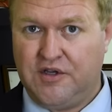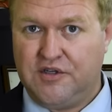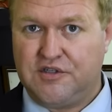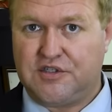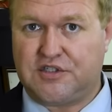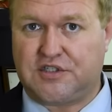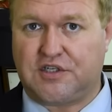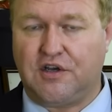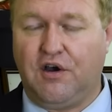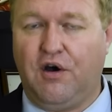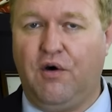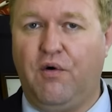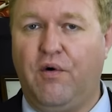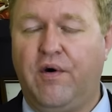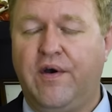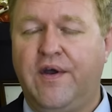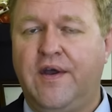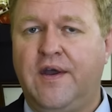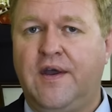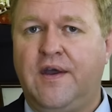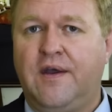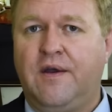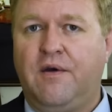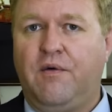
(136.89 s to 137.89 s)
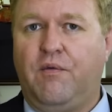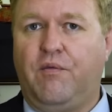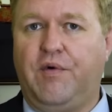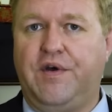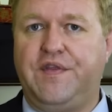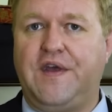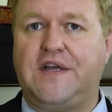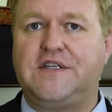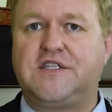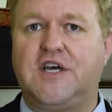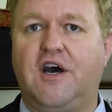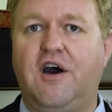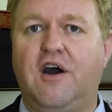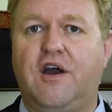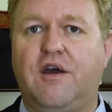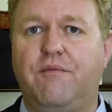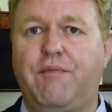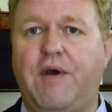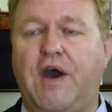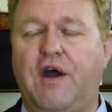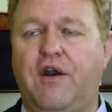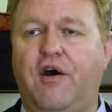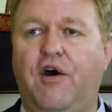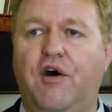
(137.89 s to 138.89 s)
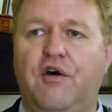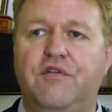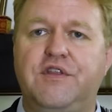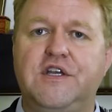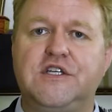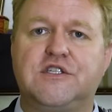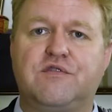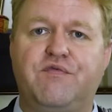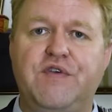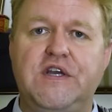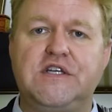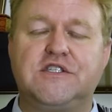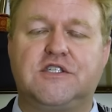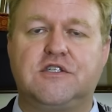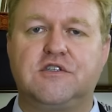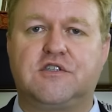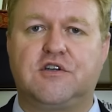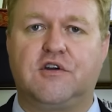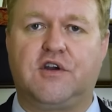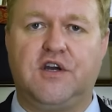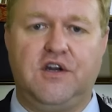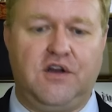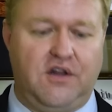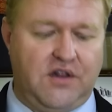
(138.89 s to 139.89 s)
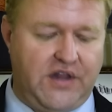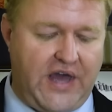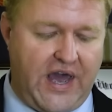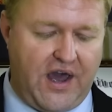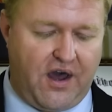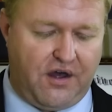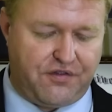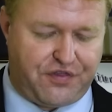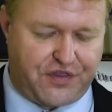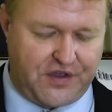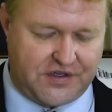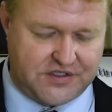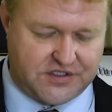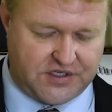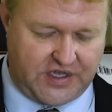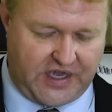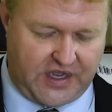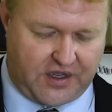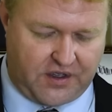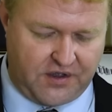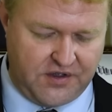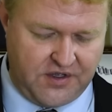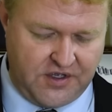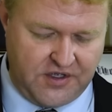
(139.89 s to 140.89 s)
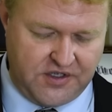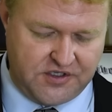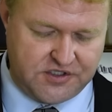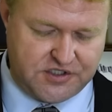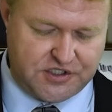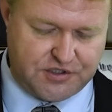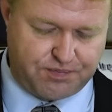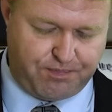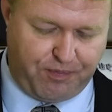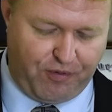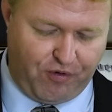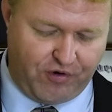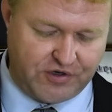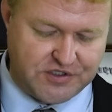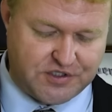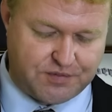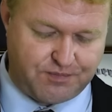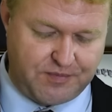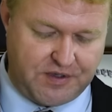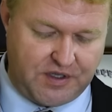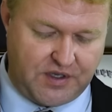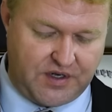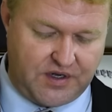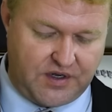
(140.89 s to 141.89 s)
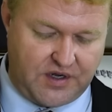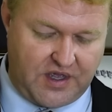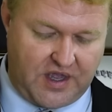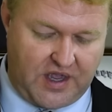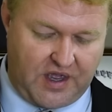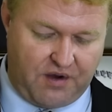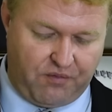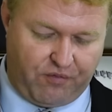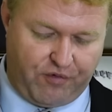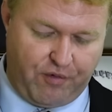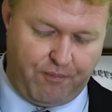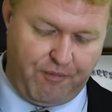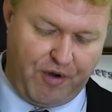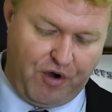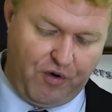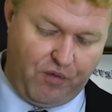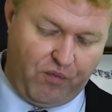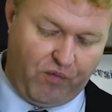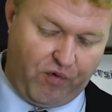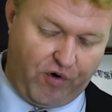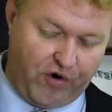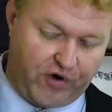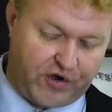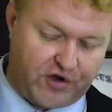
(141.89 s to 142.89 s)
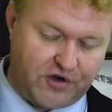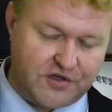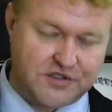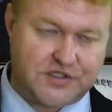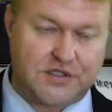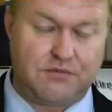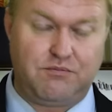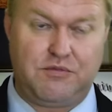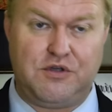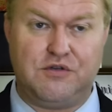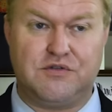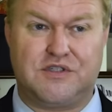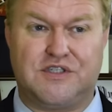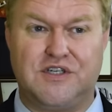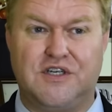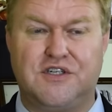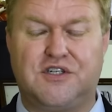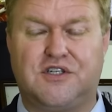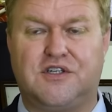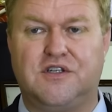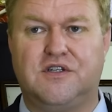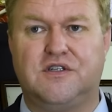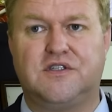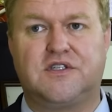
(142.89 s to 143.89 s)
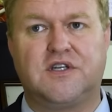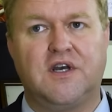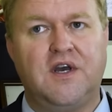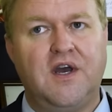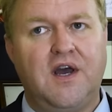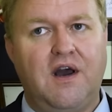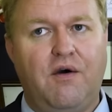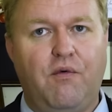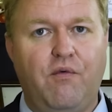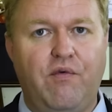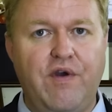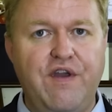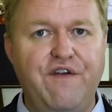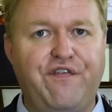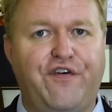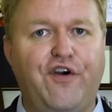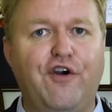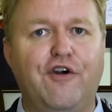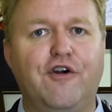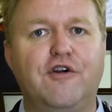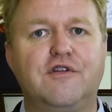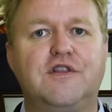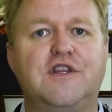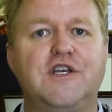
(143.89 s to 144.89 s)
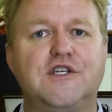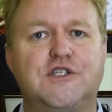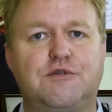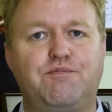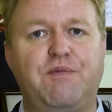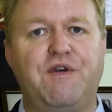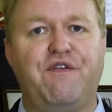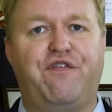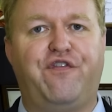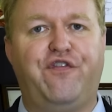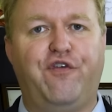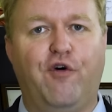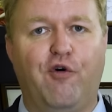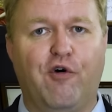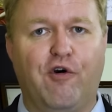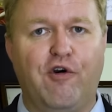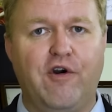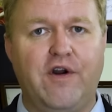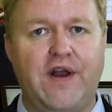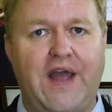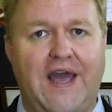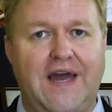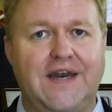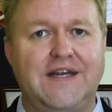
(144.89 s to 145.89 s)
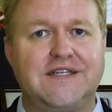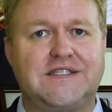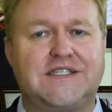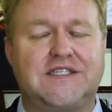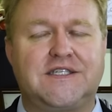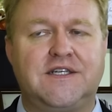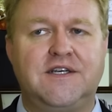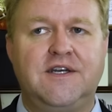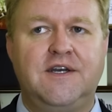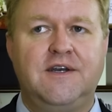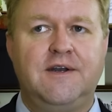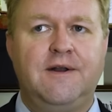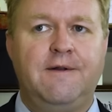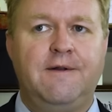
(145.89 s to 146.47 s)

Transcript: So when they talk about, oh, these visas are going to allow things like sportsmen and remote workers and musicians, we've heard this before, and it's